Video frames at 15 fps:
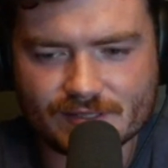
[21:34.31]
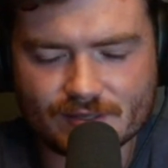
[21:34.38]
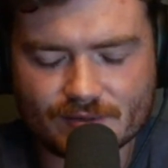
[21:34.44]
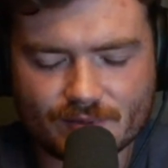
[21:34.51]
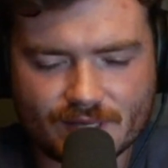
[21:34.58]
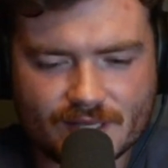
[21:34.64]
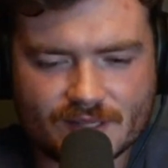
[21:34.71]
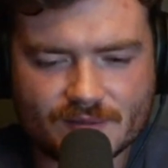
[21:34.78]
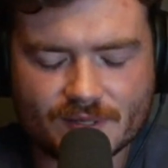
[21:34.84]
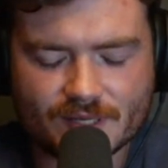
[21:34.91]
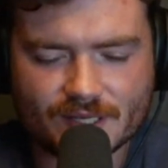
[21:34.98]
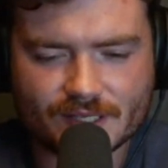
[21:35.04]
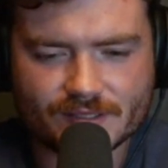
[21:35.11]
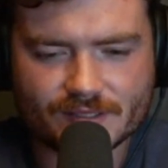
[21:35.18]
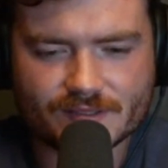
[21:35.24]
So we eat the
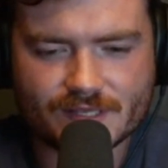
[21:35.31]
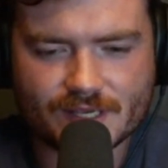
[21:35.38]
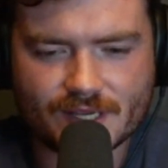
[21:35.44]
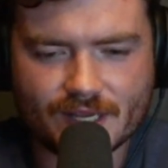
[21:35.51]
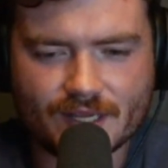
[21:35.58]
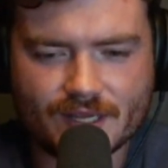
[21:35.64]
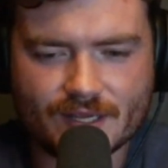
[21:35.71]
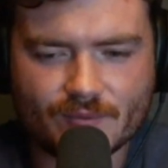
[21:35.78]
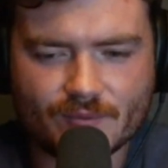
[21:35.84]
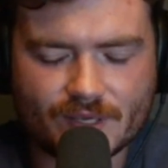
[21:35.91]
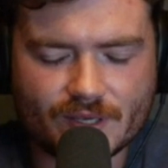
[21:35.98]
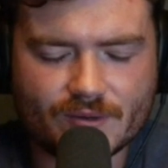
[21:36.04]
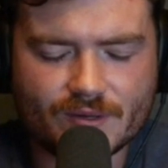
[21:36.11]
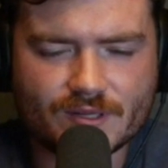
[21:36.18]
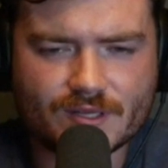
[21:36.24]
McDonald's, we
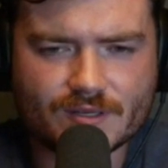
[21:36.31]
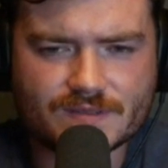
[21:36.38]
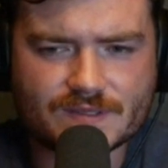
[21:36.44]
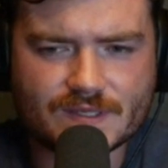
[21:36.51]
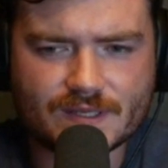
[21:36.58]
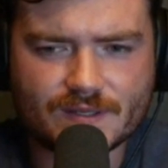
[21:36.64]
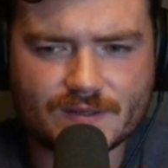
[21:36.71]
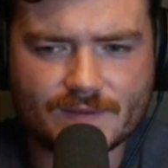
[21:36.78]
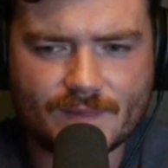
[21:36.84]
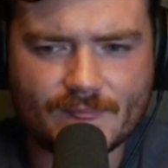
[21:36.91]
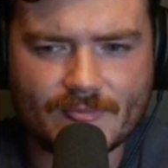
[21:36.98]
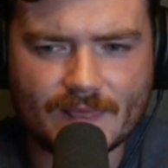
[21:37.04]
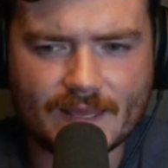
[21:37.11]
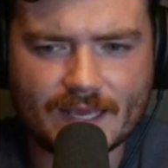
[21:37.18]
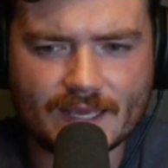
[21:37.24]
go into the hotel,
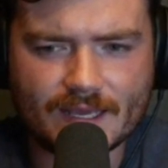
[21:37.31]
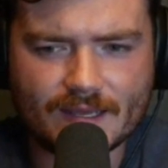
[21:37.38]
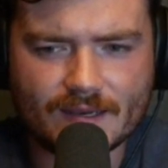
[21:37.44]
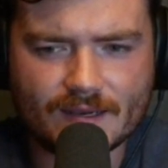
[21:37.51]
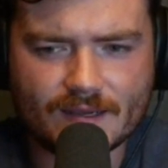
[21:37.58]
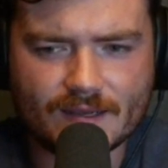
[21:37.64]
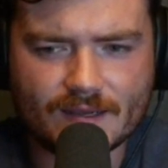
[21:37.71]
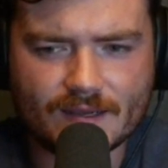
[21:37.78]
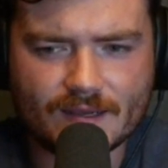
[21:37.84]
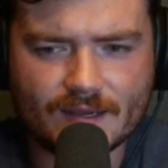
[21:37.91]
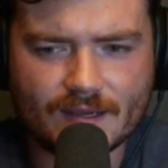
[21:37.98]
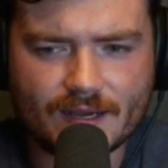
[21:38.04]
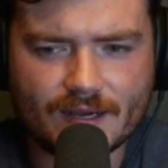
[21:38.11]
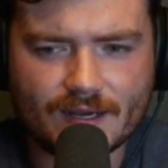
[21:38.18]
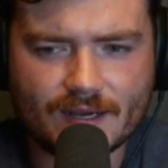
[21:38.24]
and
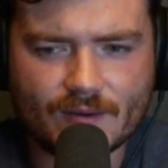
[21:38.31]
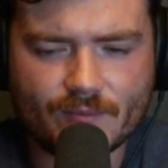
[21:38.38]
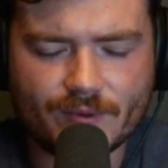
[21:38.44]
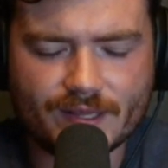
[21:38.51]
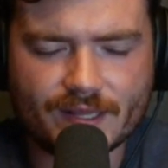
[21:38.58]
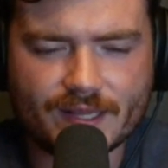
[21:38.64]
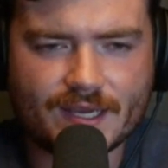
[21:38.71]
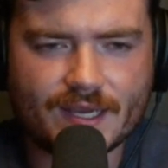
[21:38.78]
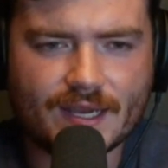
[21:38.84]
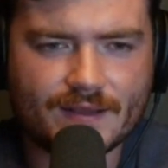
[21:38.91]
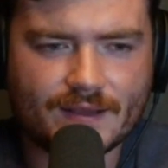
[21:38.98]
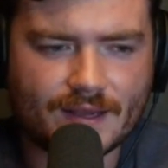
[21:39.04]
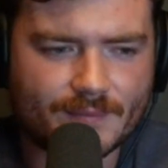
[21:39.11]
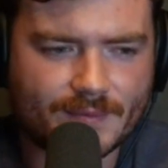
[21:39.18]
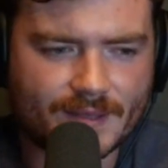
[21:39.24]

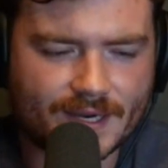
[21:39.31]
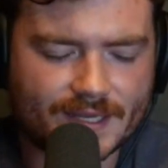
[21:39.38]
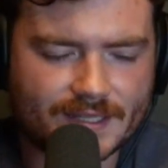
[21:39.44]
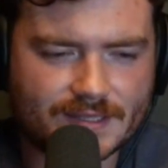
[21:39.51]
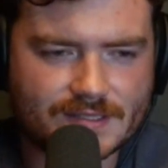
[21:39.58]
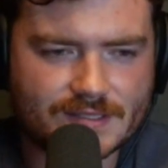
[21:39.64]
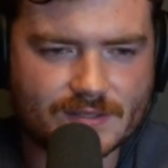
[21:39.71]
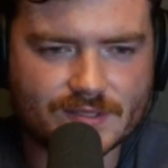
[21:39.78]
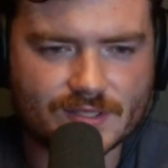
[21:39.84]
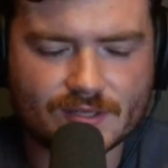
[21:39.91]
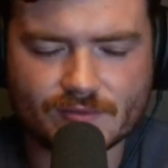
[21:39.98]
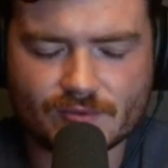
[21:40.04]
I get this hotel.